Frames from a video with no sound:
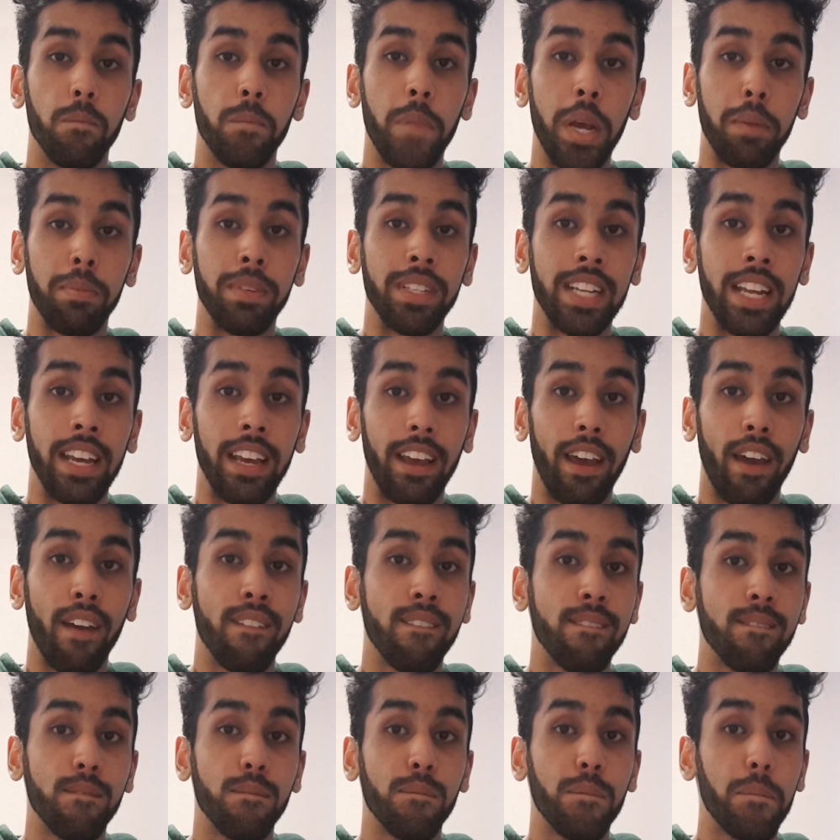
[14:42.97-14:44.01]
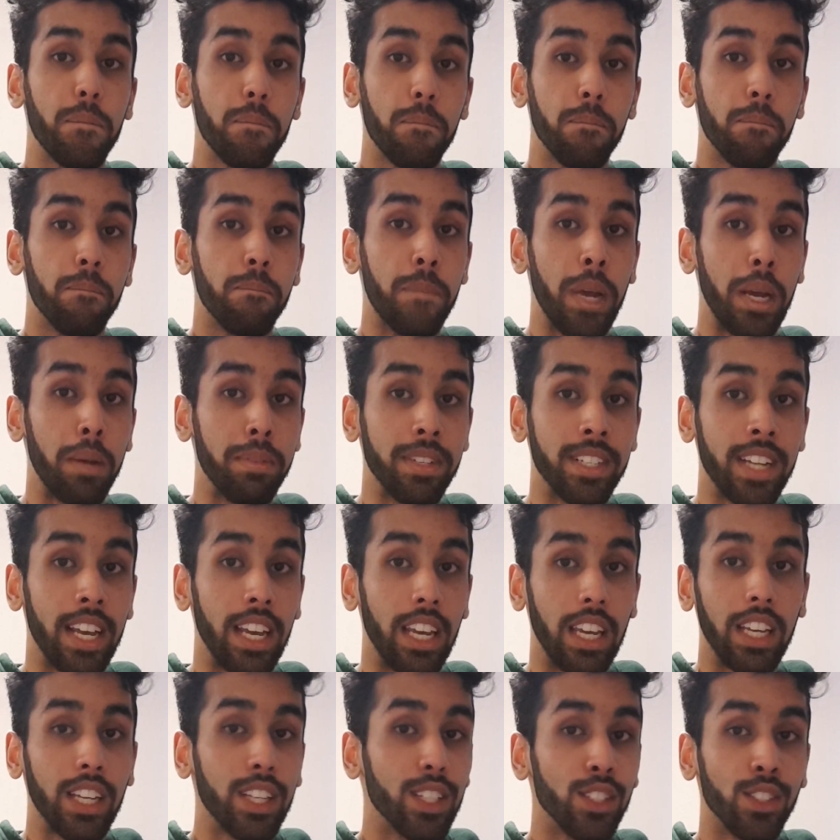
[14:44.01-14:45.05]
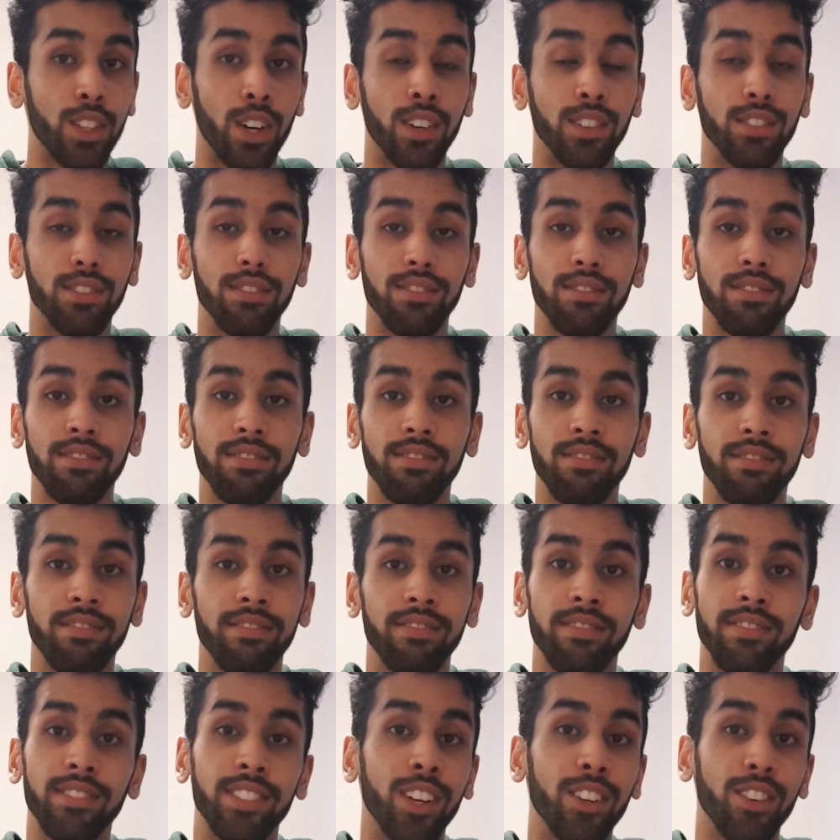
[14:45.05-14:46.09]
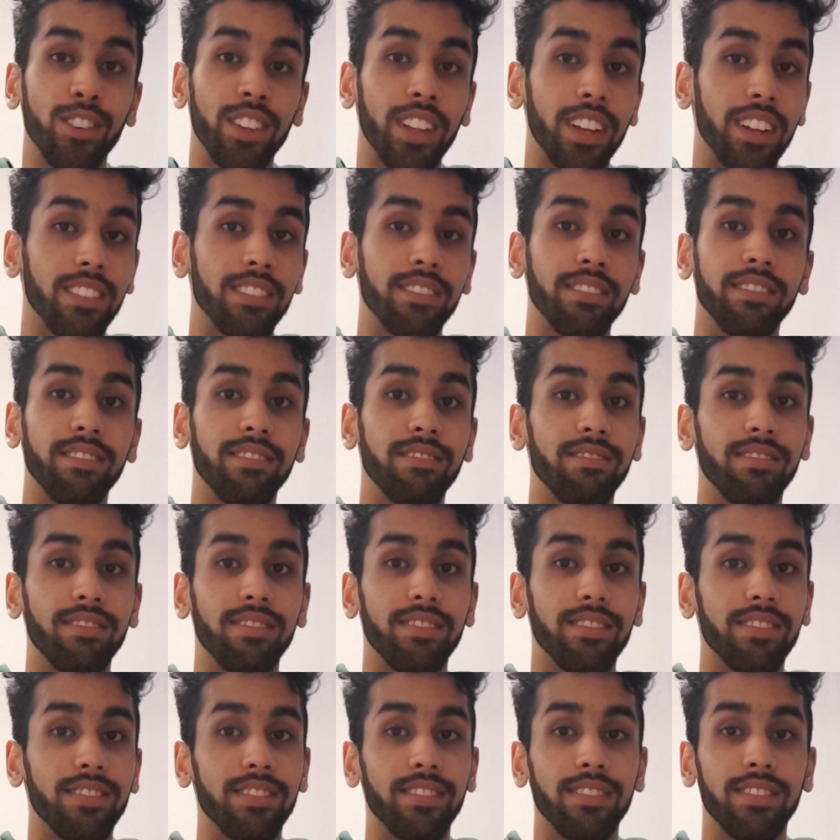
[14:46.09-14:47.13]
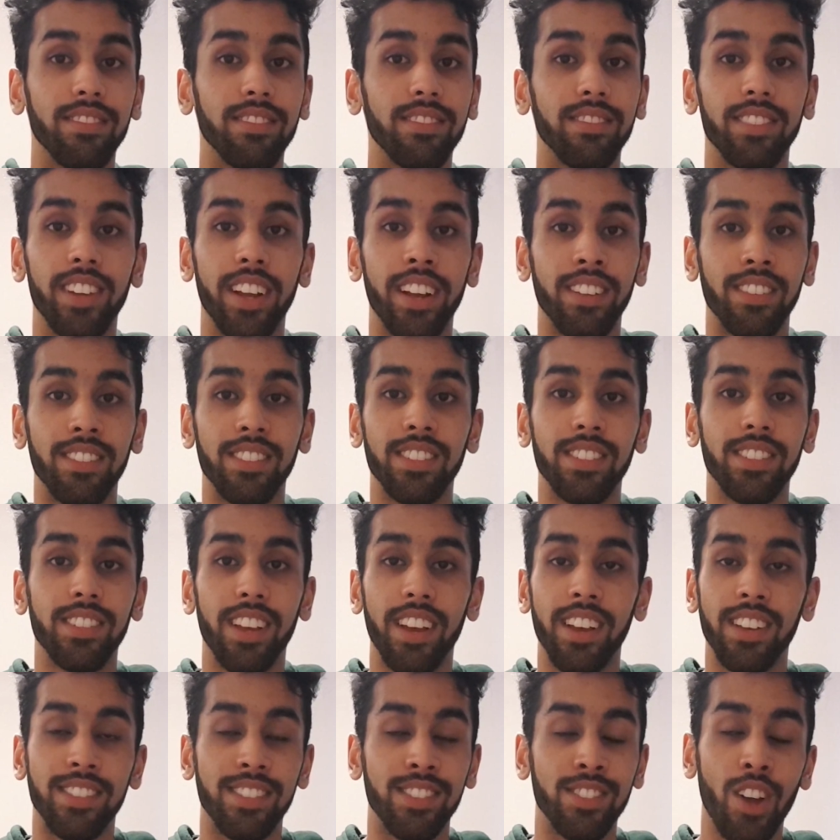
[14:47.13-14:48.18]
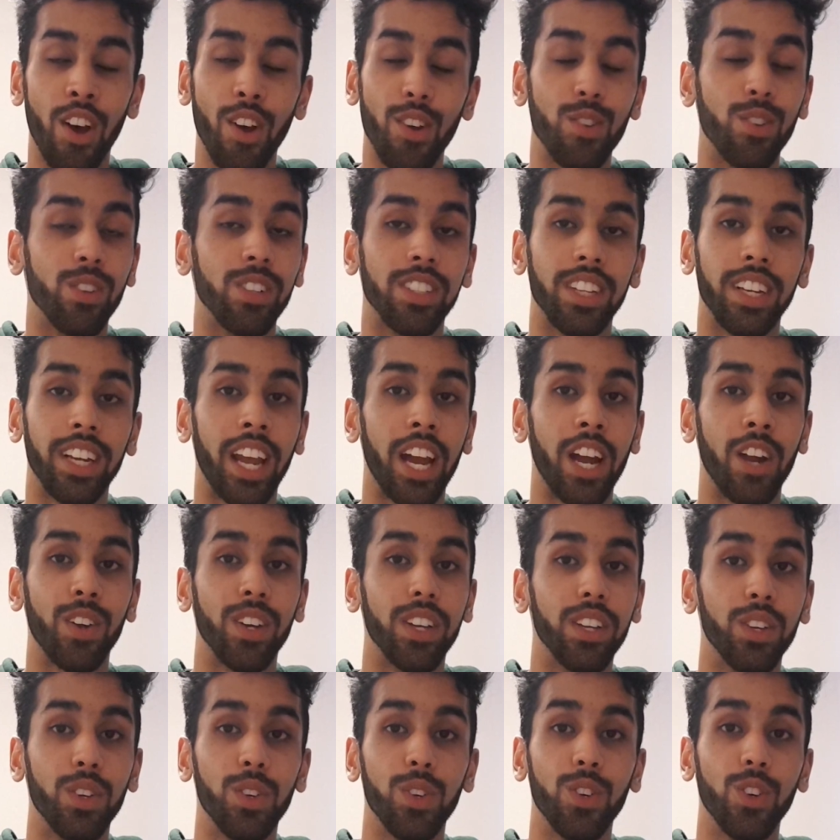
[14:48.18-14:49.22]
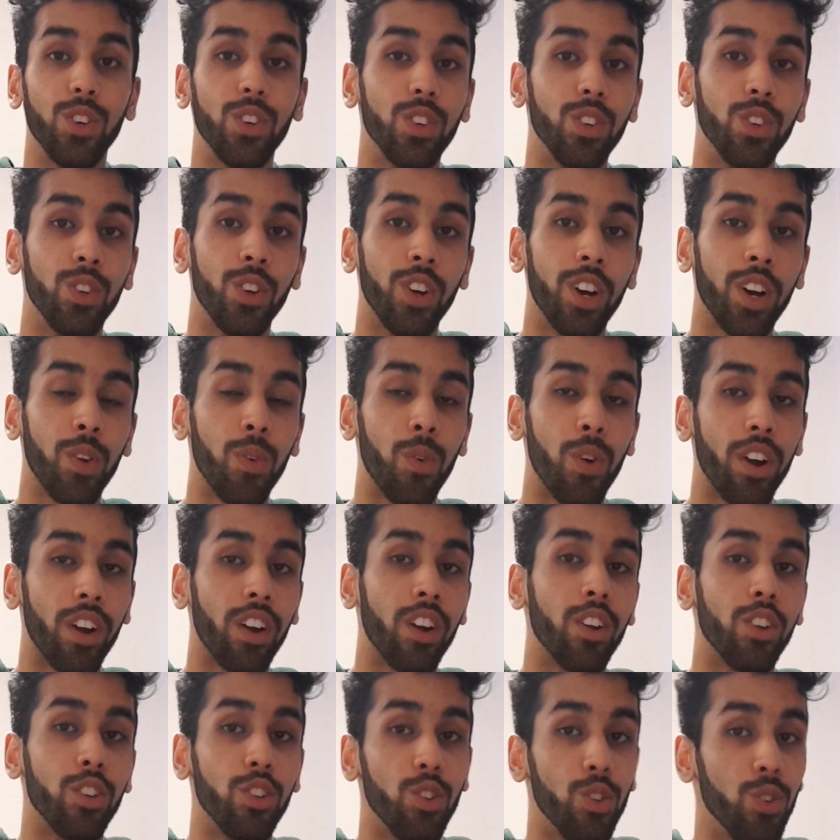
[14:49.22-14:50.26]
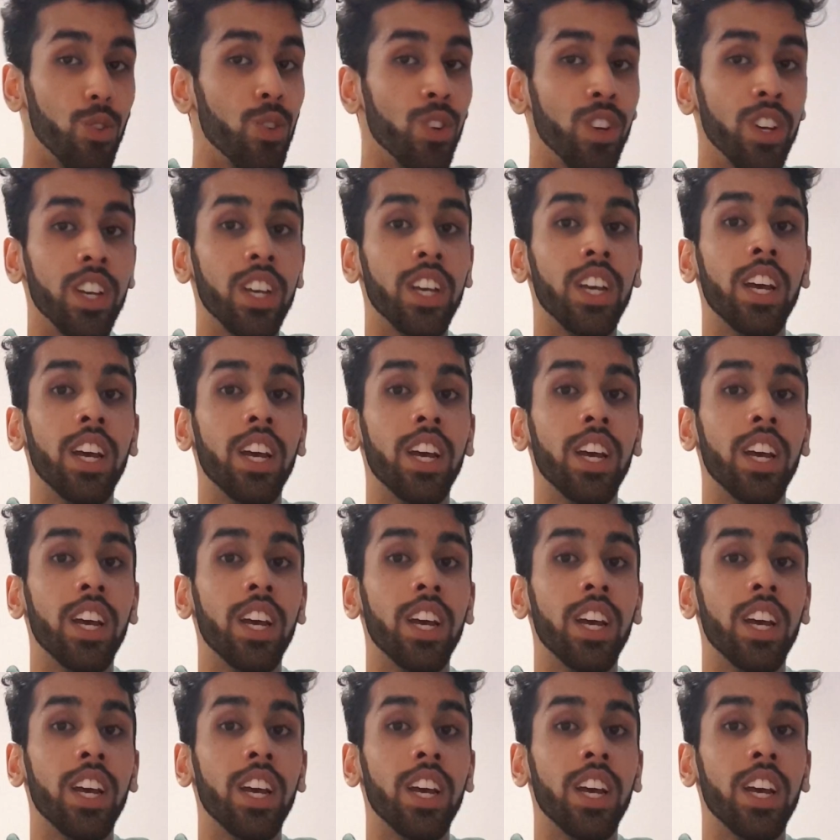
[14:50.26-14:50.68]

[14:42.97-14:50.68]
Big mistake. Don't do that. It's not yours to carry. You got to work on you.